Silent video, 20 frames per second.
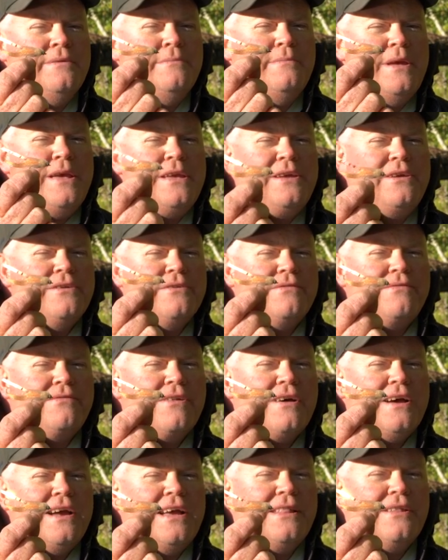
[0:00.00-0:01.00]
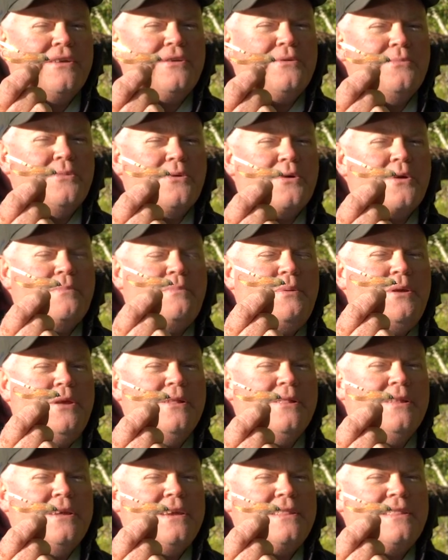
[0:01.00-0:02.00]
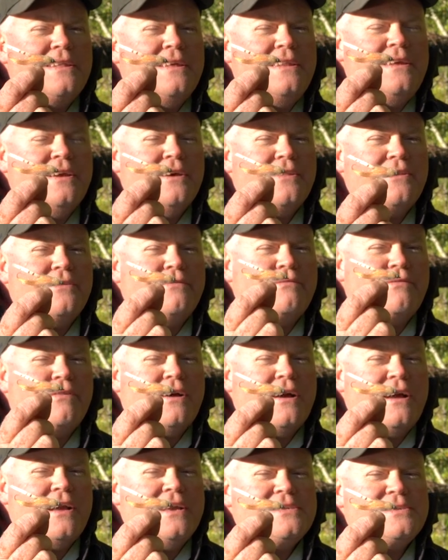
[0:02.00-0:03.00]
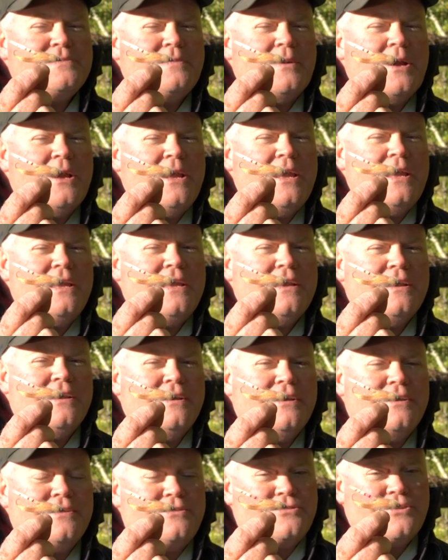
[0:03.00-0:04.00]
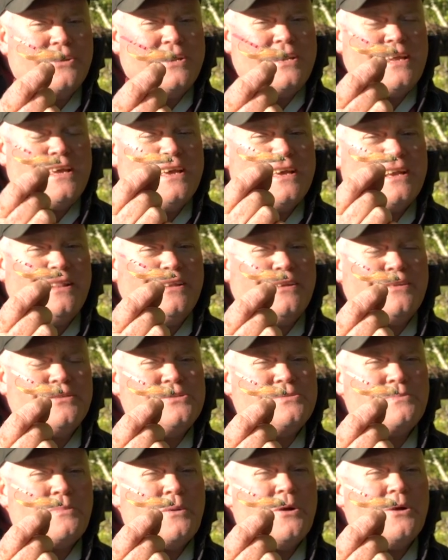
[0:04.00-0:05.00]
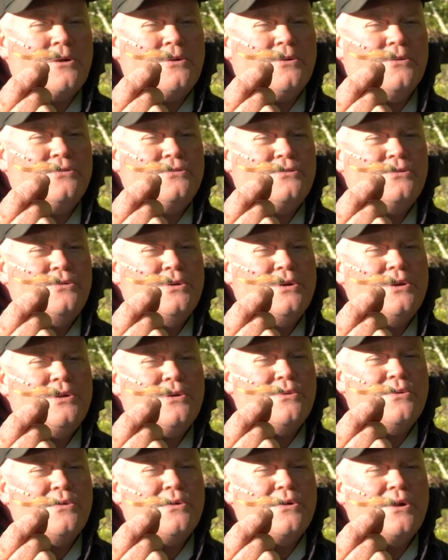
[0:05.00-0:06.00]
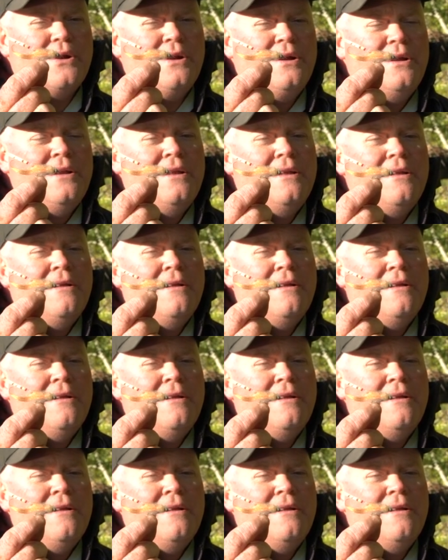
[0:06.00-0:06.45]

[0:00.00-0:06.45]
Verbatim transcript: make your fly a little more appealing than the other flies by uh, trying to add a little sparkle to it or